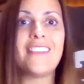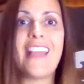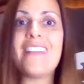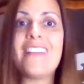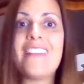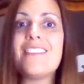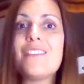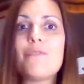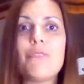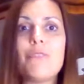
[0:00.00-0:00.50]

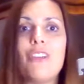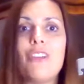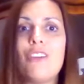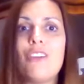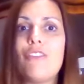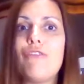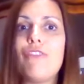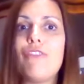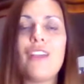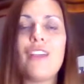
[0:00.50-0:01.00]
dance with
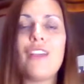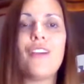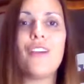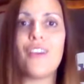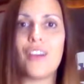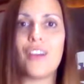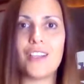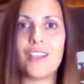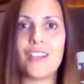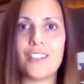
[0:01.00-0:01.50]
your
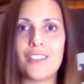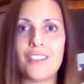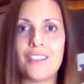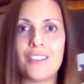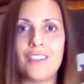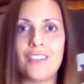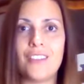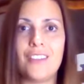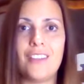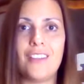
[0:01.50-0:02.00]
fingers?
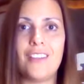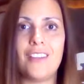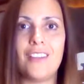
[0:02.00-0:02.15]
